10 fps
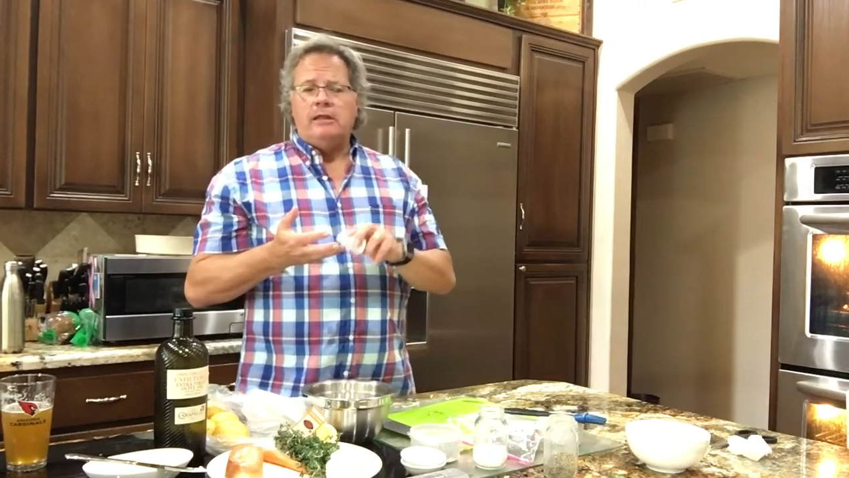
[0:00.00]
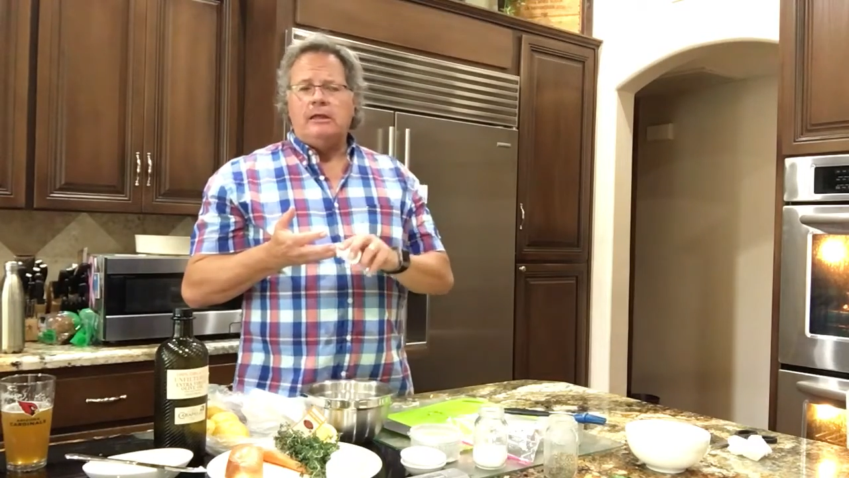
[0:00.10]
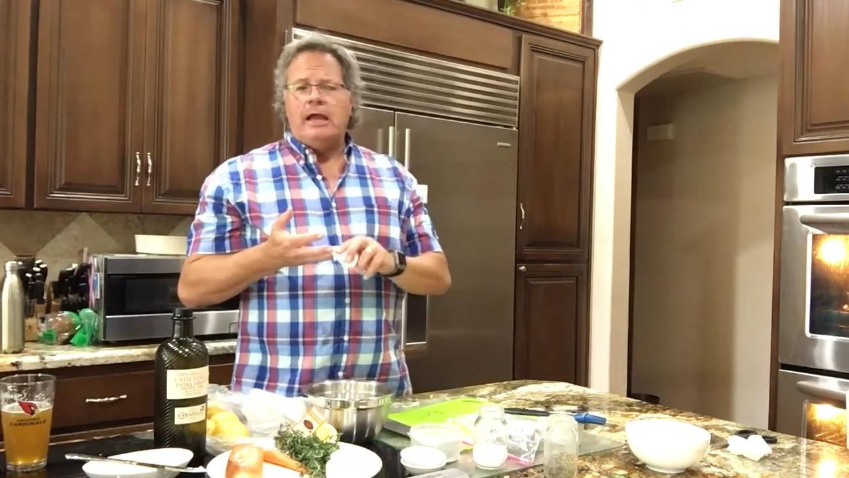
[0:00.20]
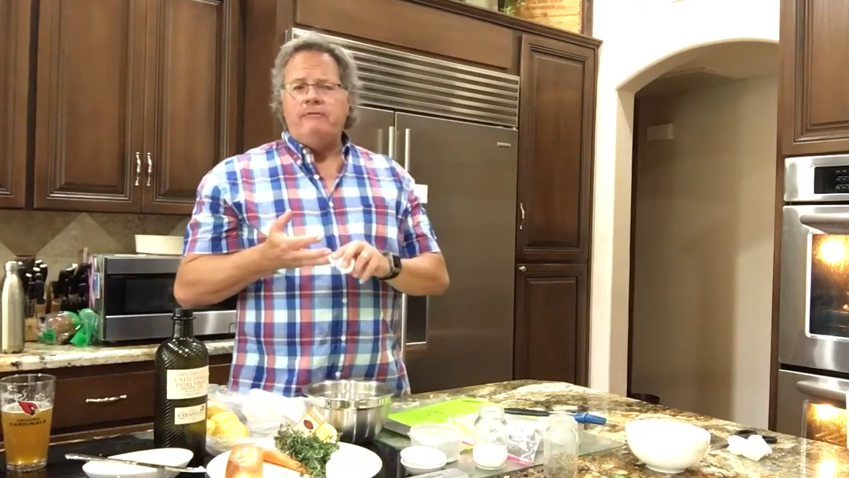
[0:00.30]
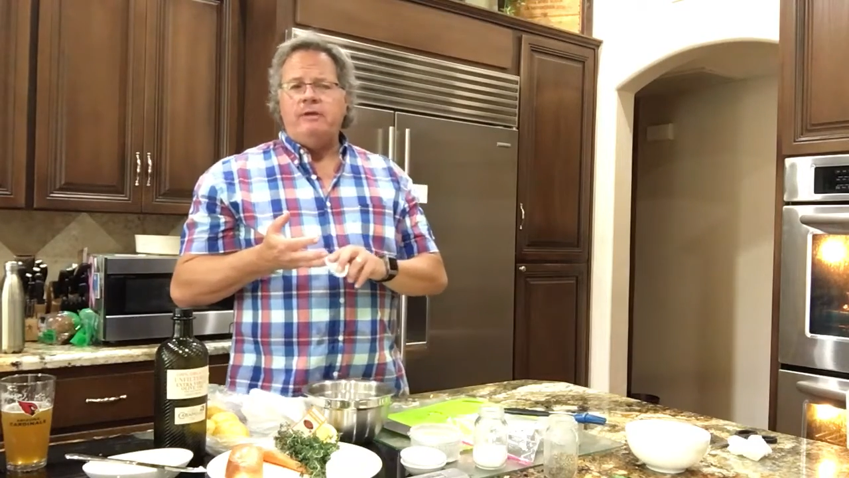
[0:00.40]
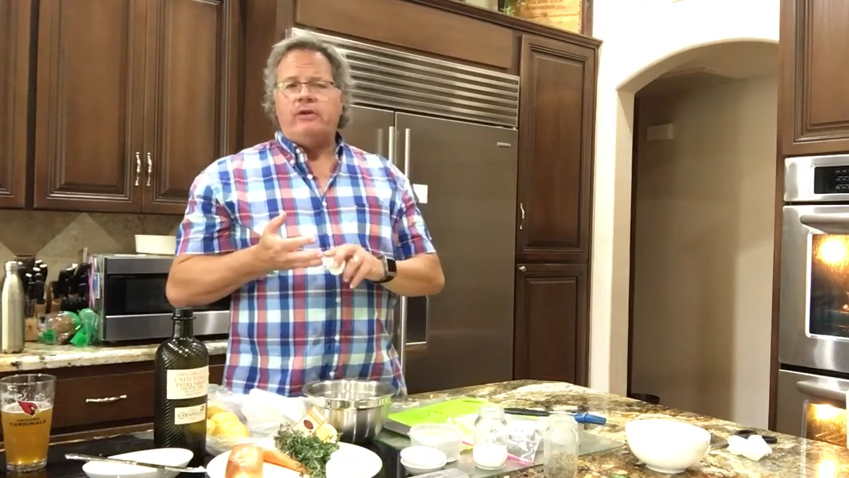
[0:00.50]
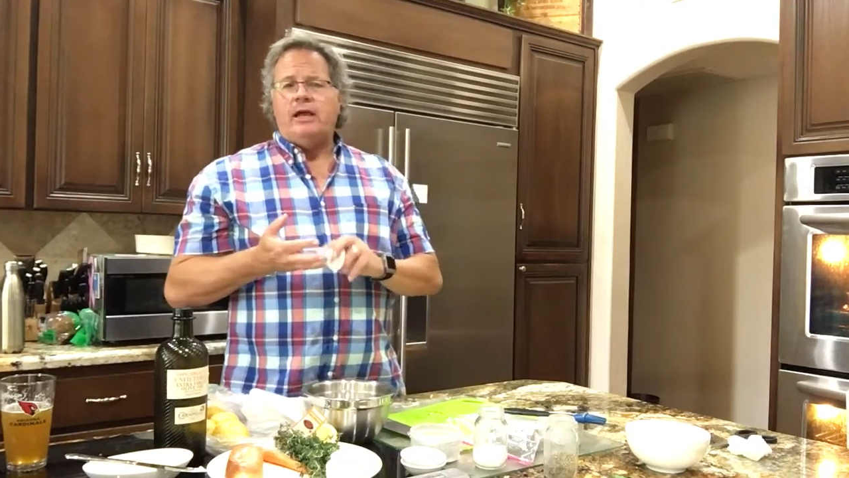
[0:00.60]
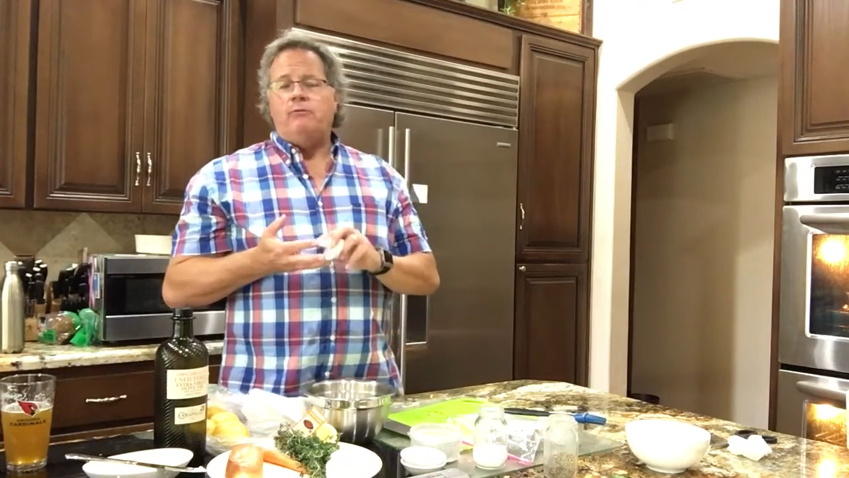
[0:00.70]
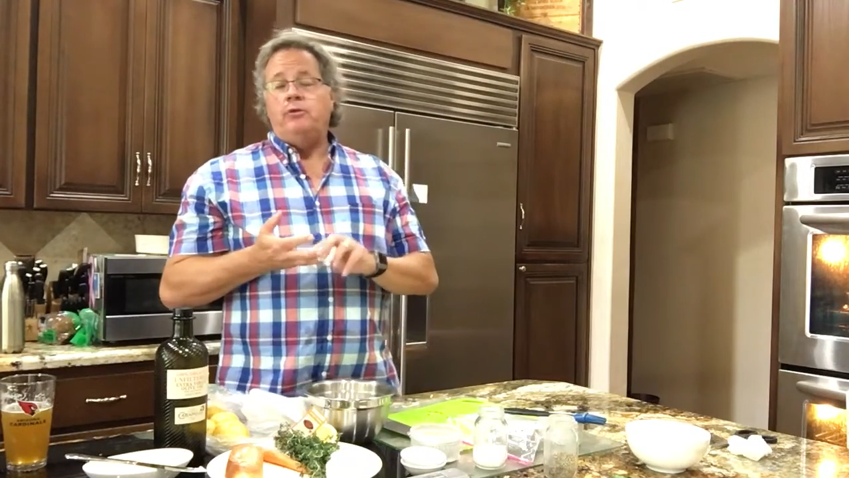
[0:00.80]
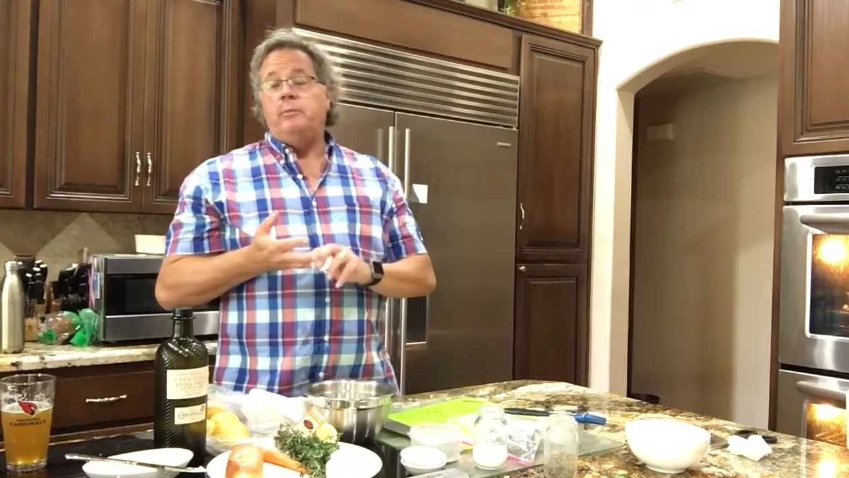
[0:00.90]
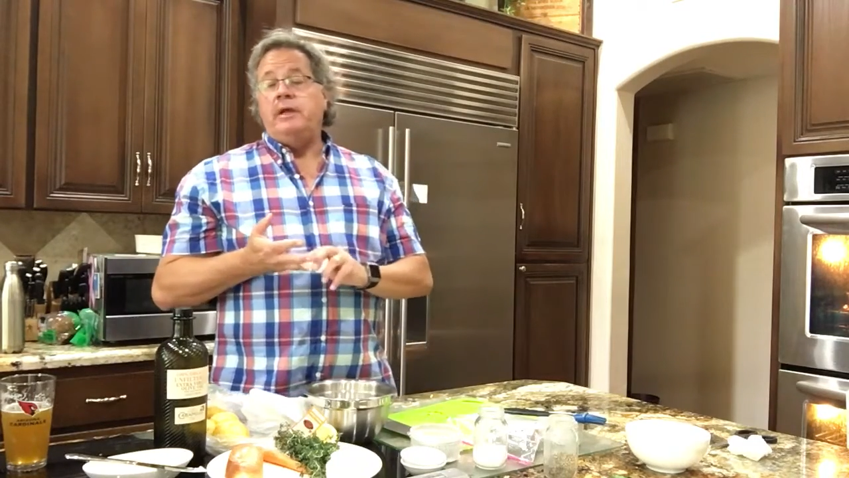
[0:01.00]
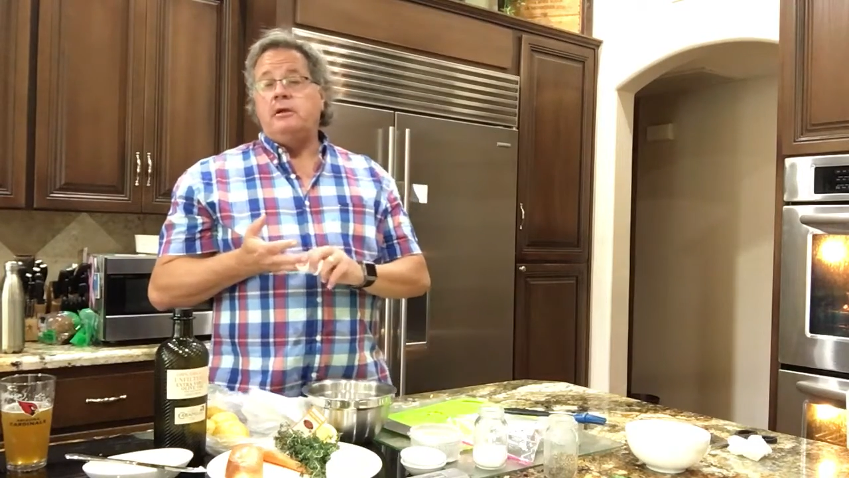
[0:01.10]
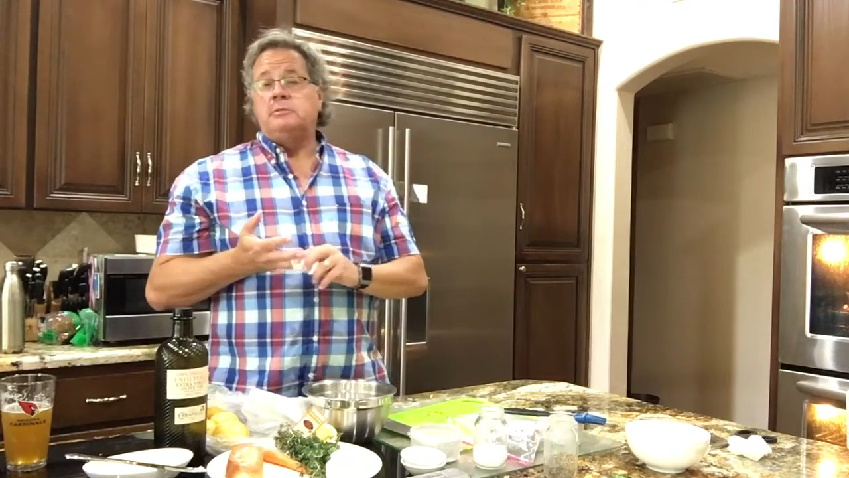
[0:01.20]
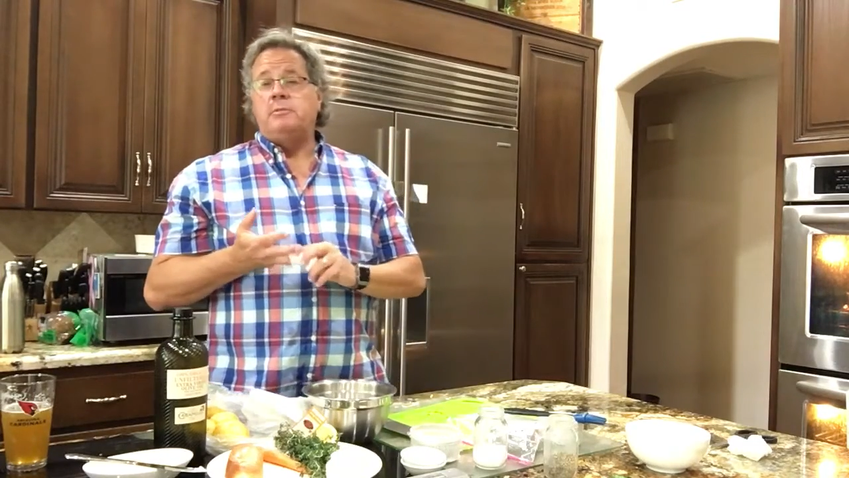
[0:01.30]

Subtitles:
I've never had rutabagas,